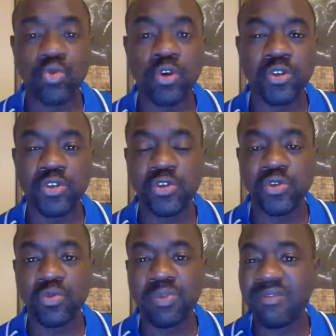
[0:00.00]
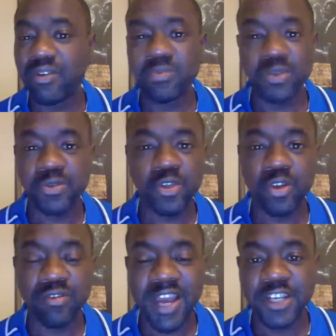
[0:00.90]
want to perform some sort
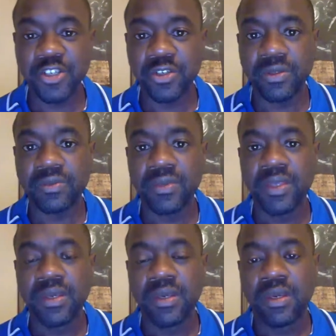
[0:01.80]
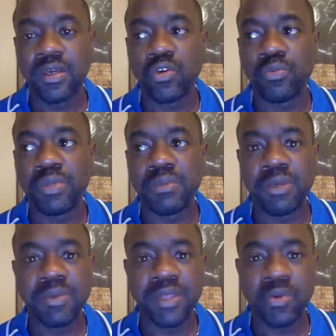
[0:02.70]
of action. It could be
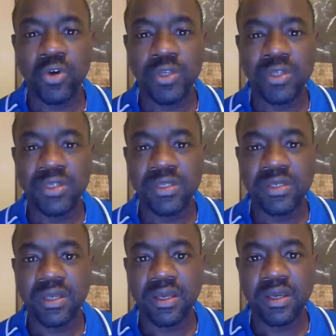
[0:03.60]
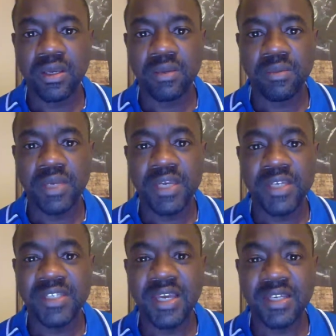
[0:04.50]
maybe they want
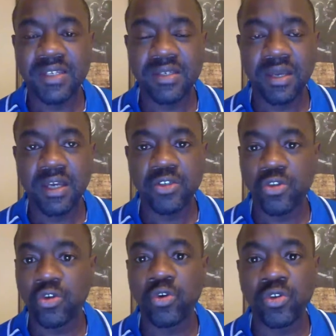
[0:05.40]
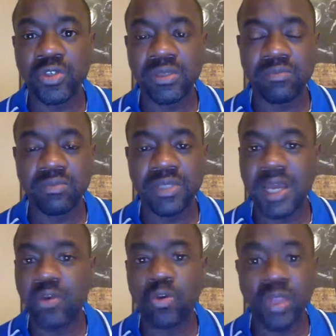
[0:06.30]
leads that are just going to
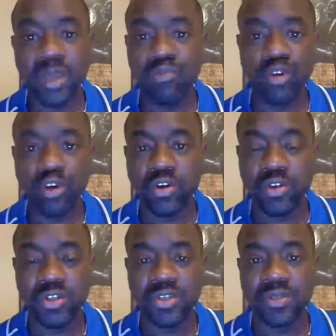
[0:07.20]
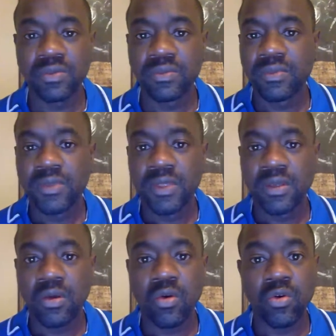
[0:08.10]
download their product
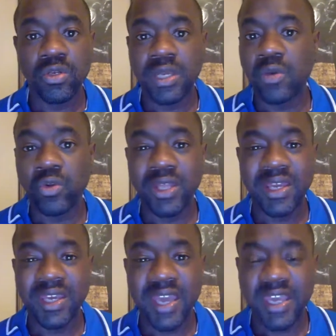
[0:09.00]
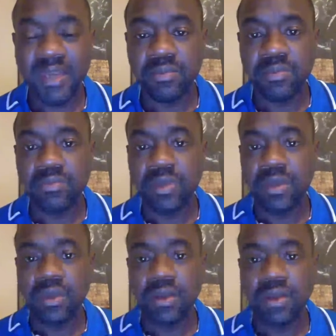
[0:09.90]
or download their game,
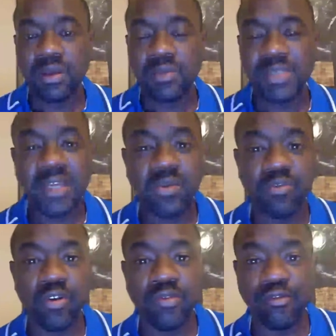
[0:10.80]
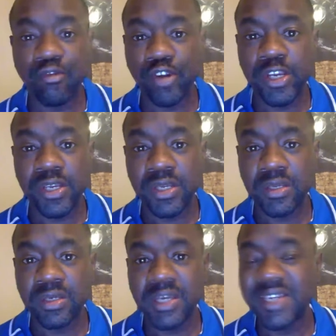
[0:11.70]
sign up for a free
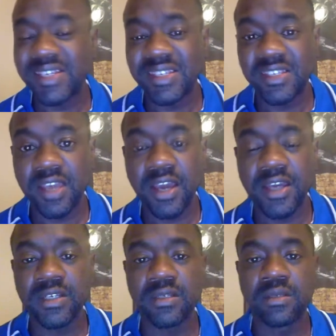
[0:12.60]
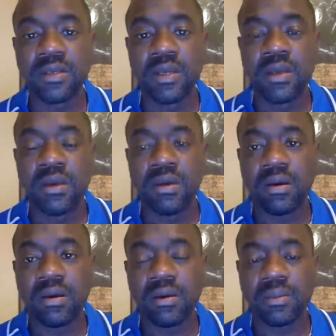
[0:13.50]
dating site,
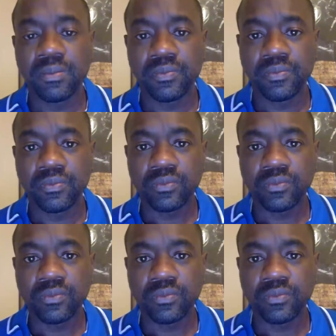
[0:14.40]
um,